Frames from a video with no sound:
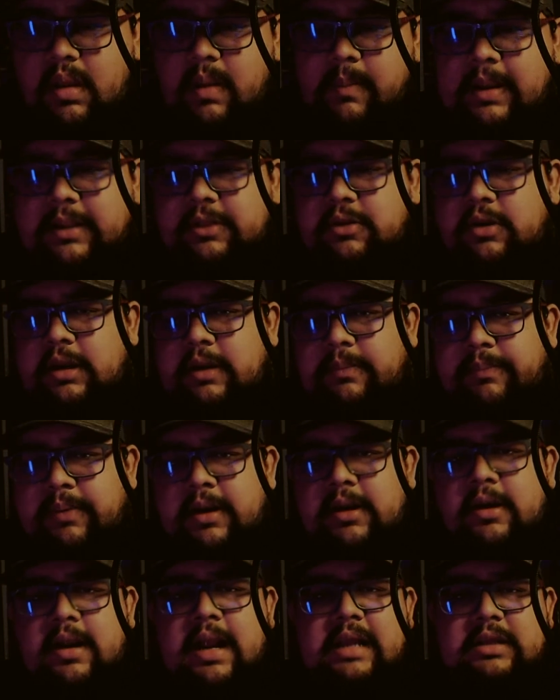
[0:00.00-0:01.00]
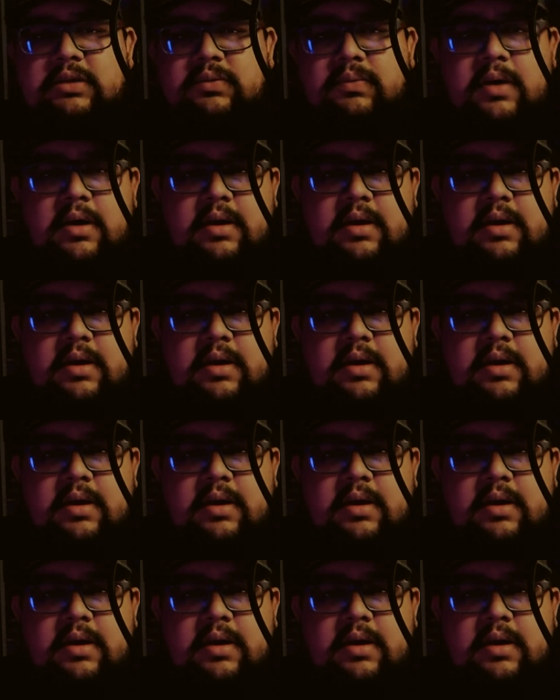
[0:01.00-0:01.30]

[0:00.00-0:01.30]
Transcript: my 3D printer as well